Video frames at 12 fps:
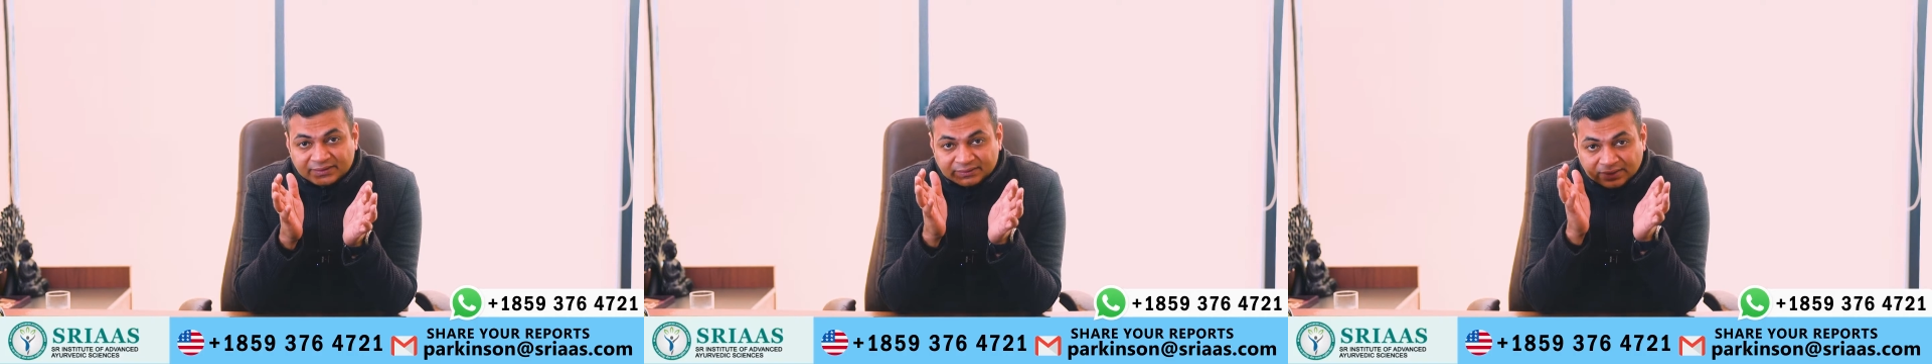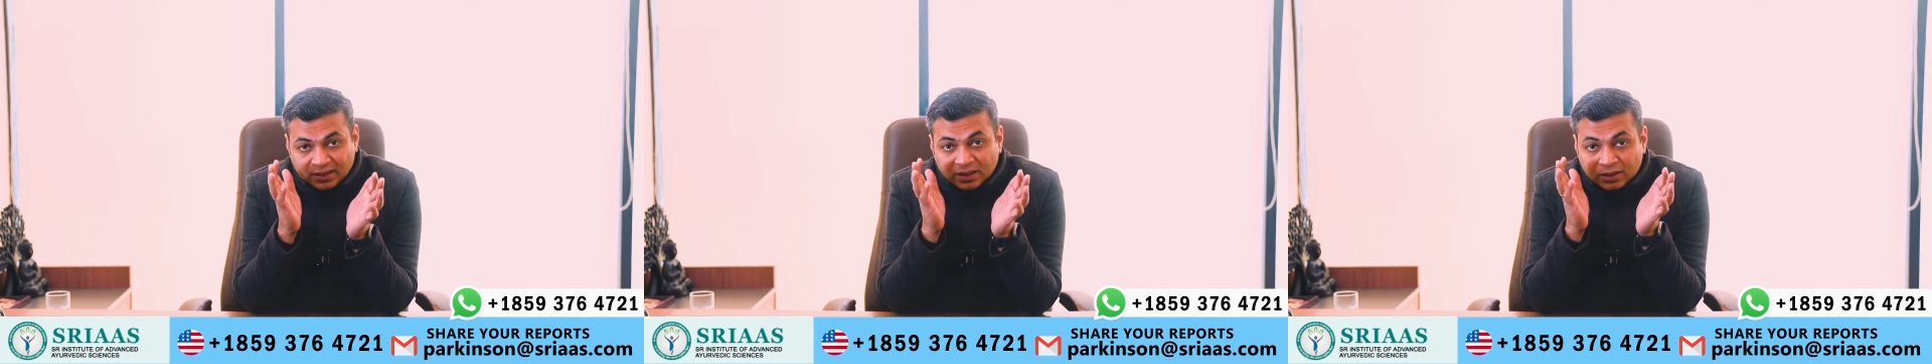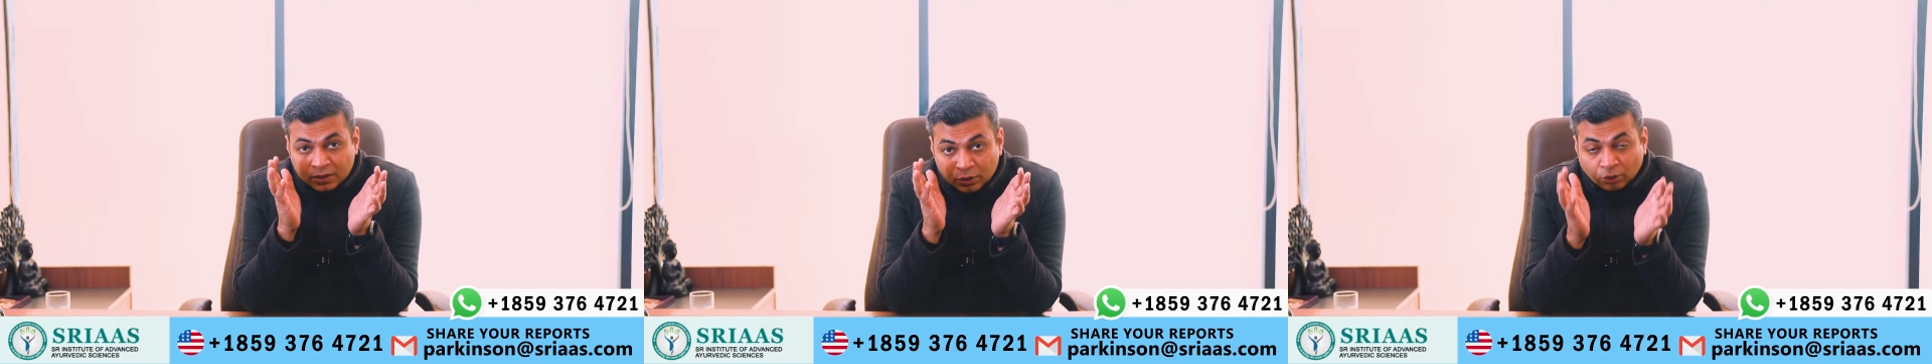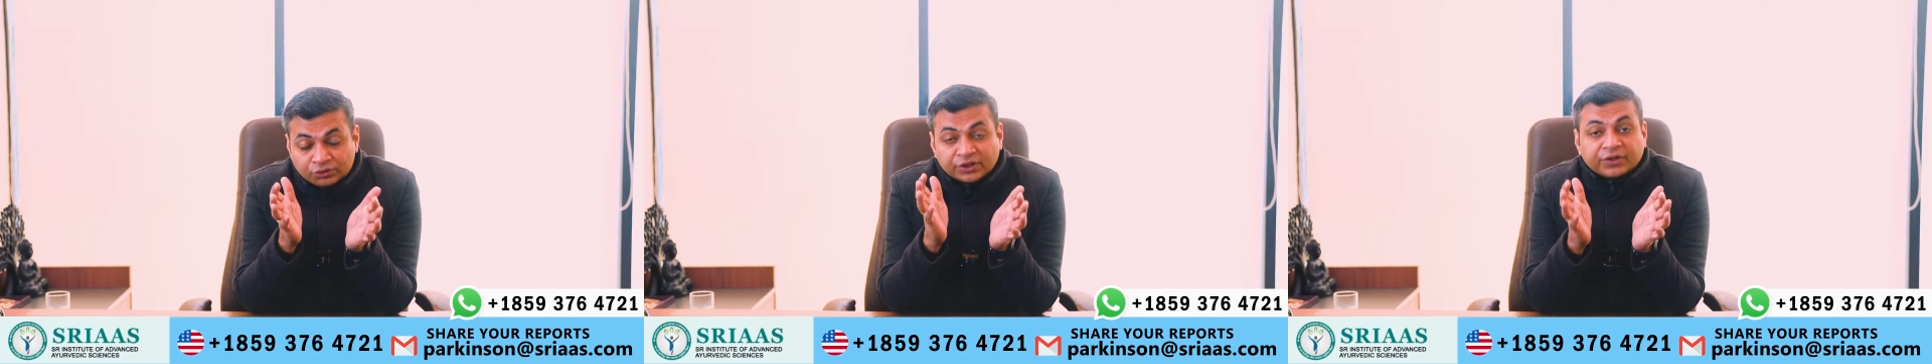this, the
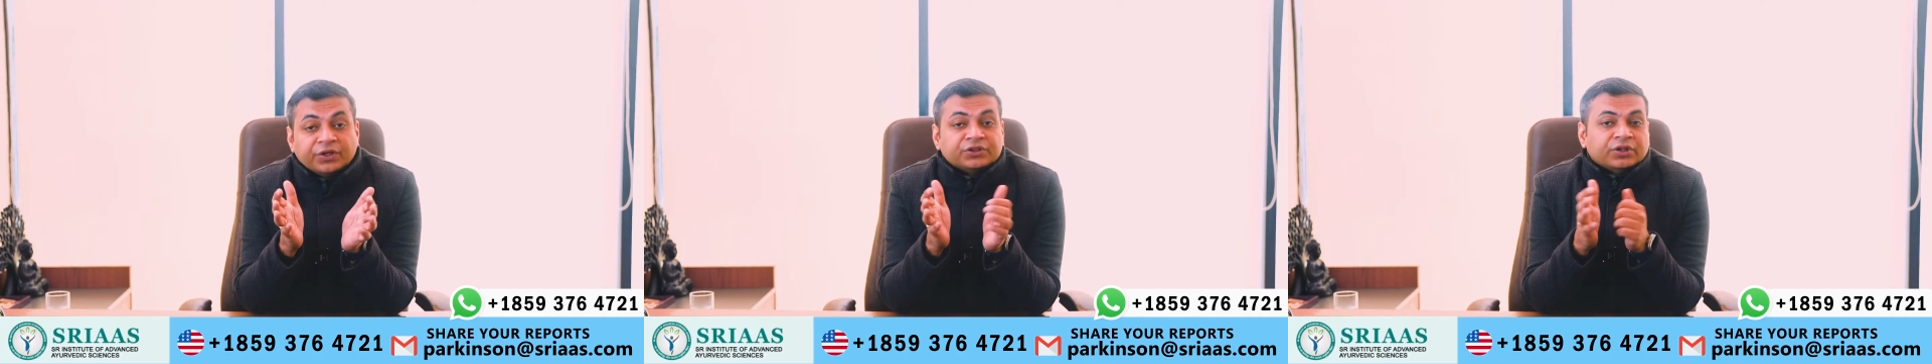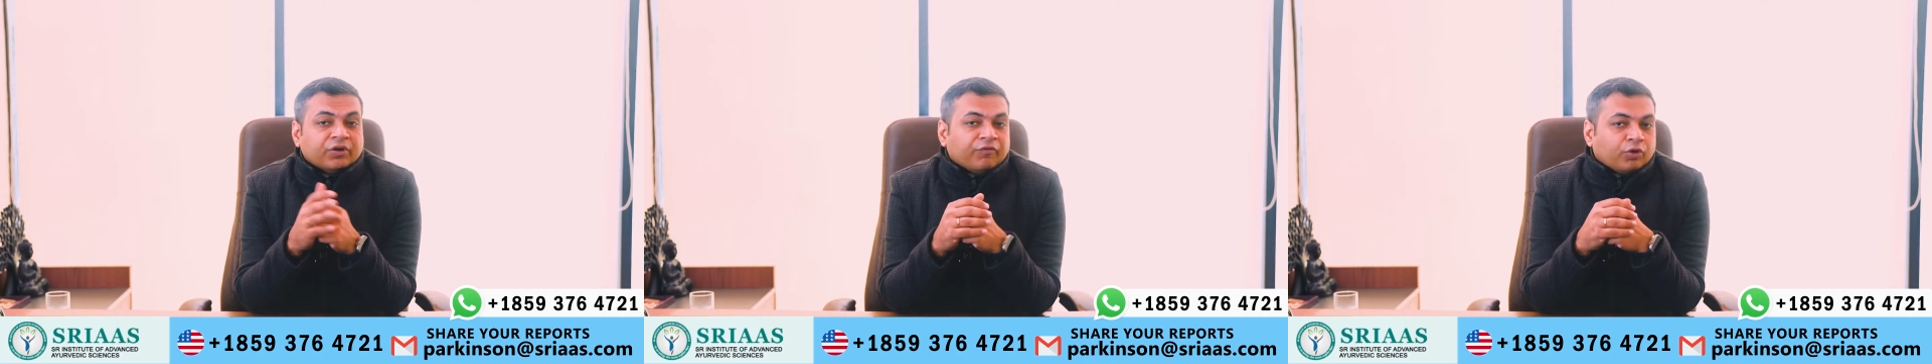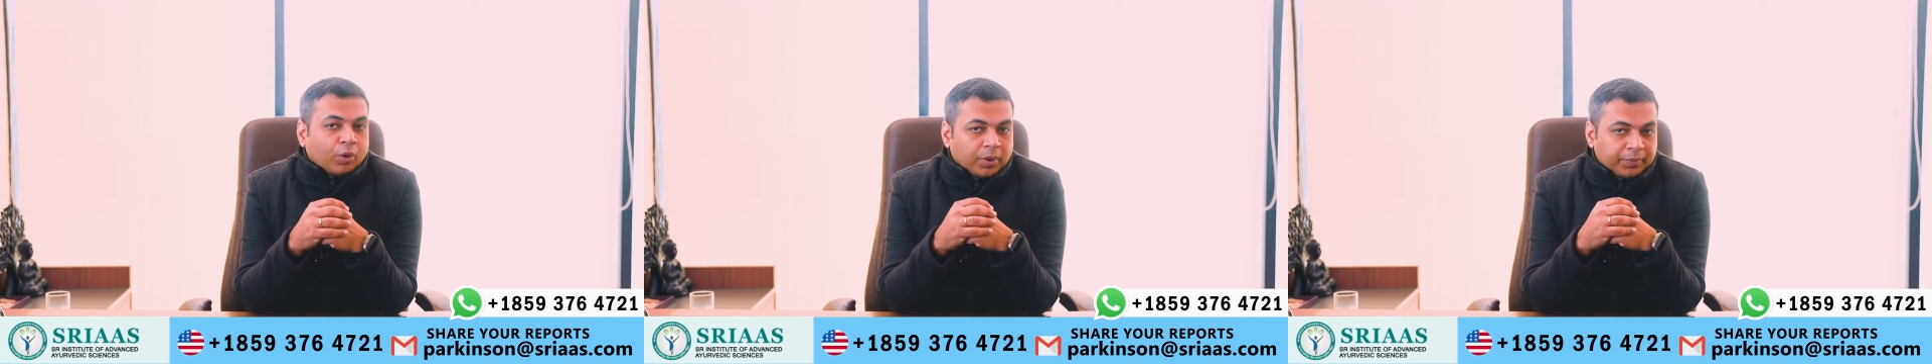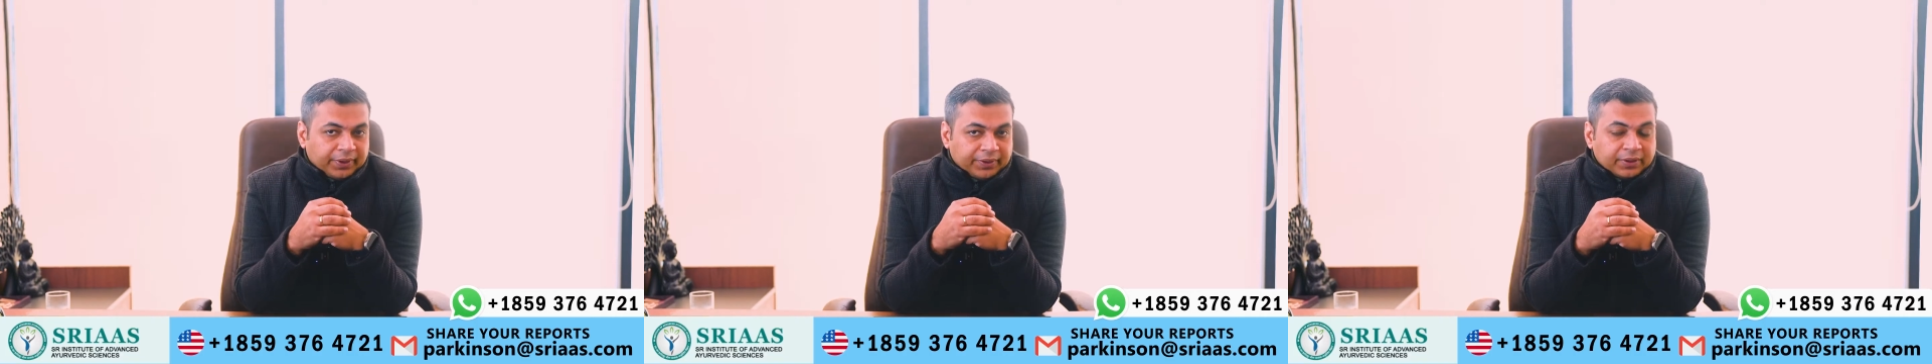low secretion of
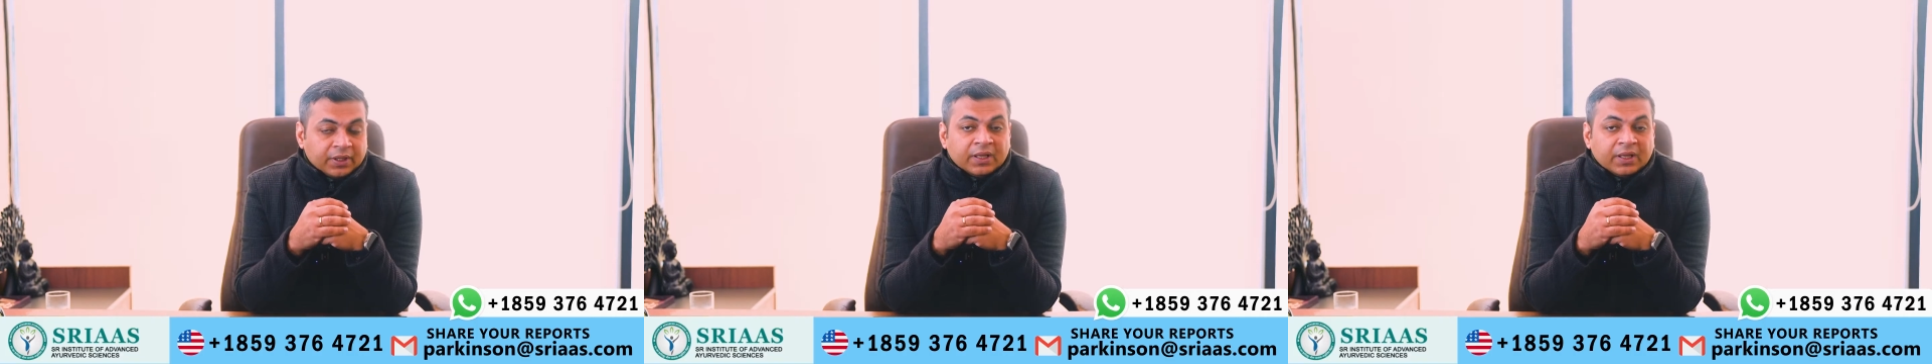dopamine?